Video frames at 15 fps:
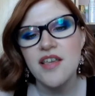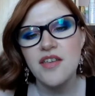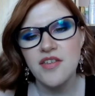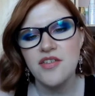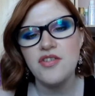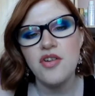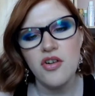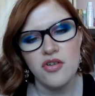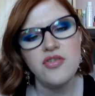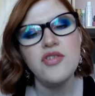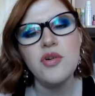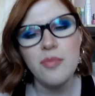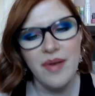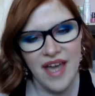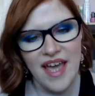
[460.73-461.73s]

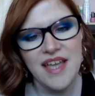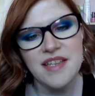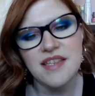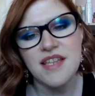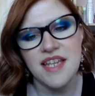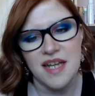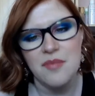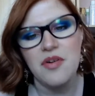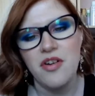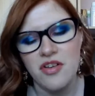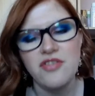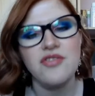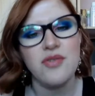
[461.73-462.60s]
you bet that I'm going